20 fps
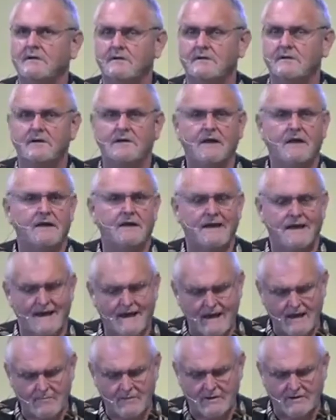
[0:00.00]
He had a
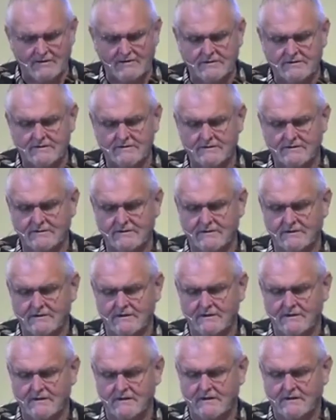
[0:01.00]
habit.
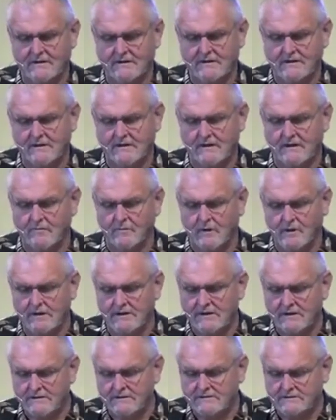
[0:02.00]
And
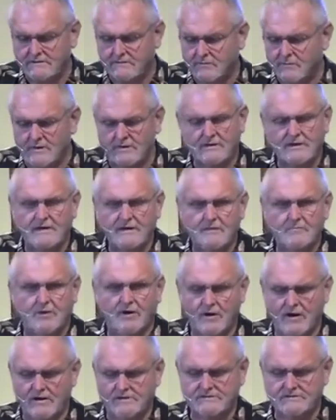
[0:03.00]
when did he
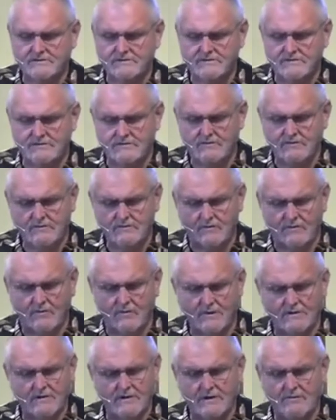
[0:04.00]
pause to do, or
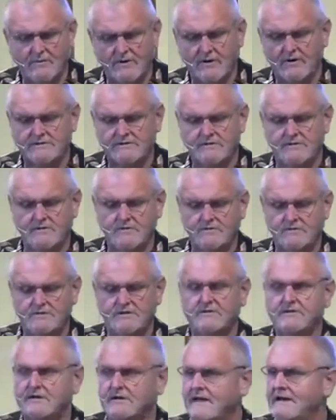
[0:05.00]
what did he pause to do?
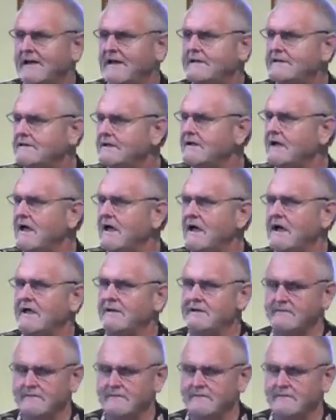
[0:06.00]
To connect to God.